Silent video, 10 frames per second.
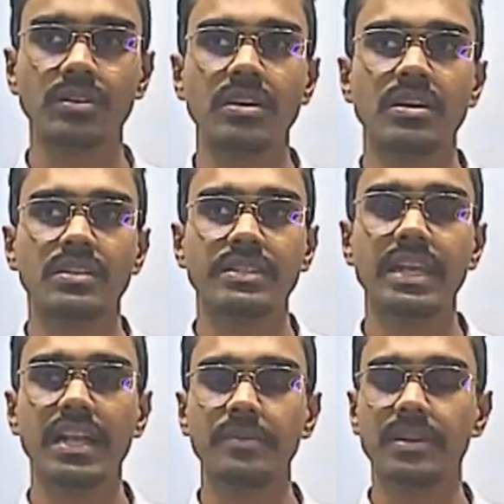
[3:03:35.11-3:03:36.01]
Then
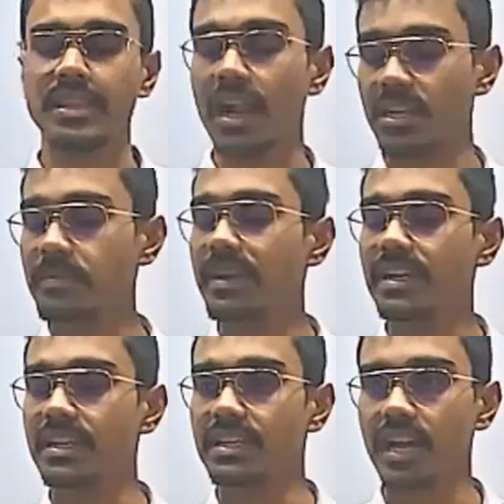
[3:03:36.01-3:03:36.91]
ultimately,
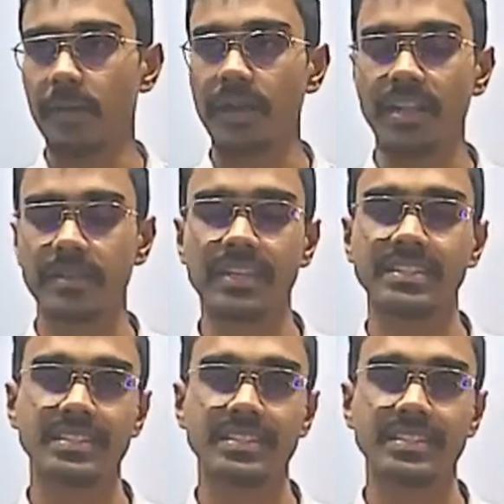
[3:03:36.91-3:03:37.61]
I mean, ultimately in the sense,